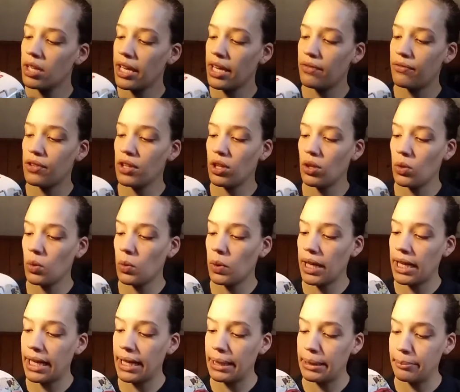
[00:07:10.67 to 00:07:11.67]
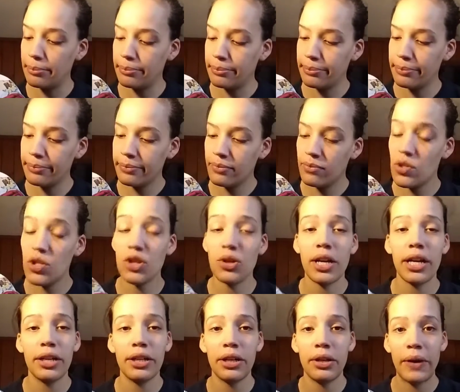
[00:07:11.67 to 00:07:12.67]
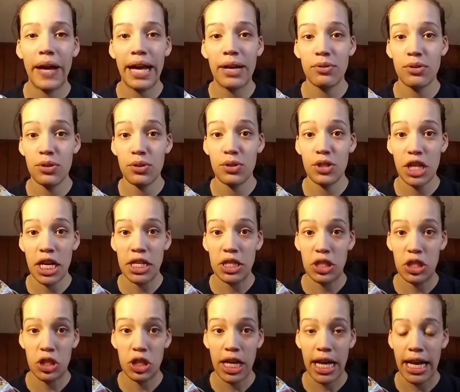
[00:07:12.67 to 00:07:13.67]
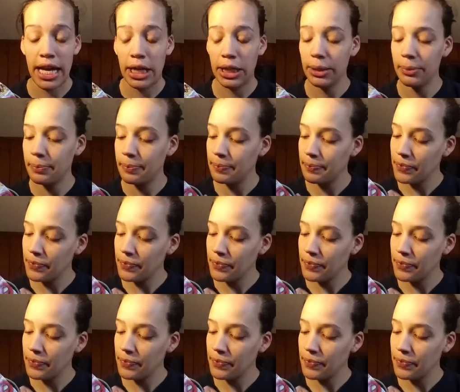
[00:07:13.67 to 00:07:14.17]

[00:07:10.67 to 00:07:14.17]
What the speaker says: If you do not know how to change a tire